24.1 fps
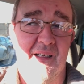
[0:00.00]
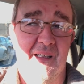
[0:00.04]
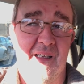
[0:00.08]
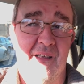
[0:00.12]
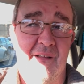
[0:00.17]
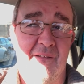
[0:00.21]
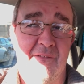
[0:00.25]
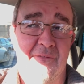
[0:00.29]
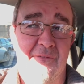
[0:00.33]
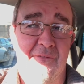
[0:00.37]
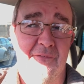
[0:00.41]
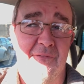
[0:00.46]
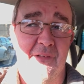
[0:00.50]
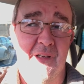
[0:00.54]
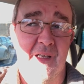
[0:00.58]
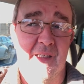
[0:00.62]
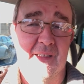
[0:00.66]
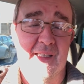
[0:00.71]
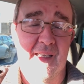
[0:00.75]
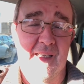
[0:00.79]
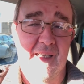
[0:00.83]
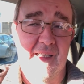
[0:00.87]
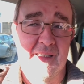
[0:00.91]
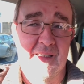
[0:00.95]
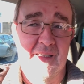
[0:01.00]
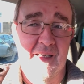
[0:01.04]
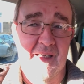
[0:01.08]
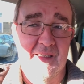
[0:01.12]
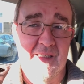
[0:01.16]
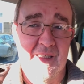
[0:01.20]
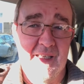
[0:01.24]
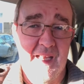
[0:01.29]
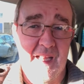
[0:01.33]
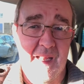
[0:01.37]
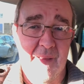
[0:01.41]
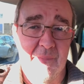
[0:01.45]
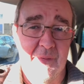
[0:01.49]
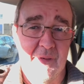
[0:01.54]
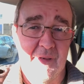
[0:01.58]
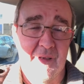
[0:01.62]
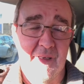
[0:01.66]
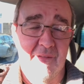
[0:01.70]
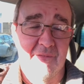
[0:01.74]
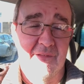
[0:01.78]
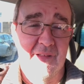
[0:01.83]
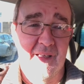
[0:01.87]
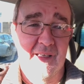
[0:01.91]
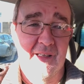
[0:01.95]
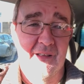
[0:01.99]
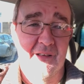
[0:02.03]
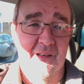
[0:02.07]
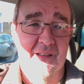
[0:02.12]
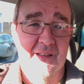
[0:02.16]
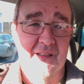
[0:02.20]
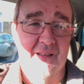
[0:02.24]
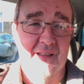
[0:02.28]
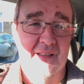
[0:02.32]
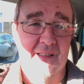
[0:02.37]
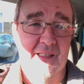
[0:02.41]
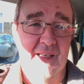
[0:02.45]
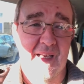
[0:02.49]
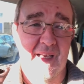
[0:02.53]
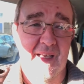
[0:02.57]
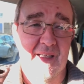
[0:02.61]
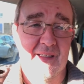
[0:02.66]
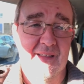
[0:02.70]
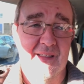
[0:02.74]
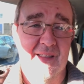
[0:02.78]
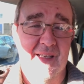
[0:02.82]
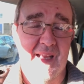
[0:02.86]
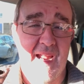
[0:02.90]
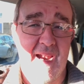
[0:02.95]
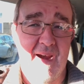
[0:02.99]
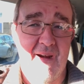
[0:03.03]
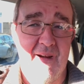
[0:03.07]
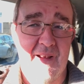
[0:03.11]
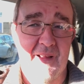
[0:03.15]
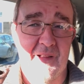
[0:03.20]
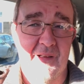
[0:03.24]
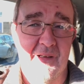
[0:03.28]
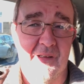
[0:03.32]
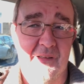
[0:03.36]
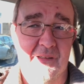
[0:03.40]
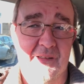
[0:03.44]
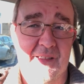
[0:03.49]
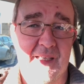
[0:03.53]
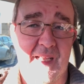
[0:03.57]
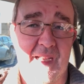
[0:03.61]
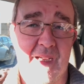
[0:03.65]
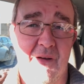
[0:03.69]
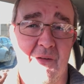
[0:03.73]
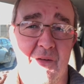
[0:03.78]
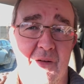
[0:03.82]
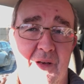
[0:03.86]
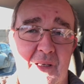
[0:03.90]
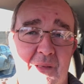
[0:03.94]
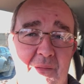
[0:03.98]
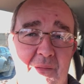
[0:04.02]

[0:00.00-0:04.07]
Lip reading: if I take it to the tip, I've then got to start tearing it all down.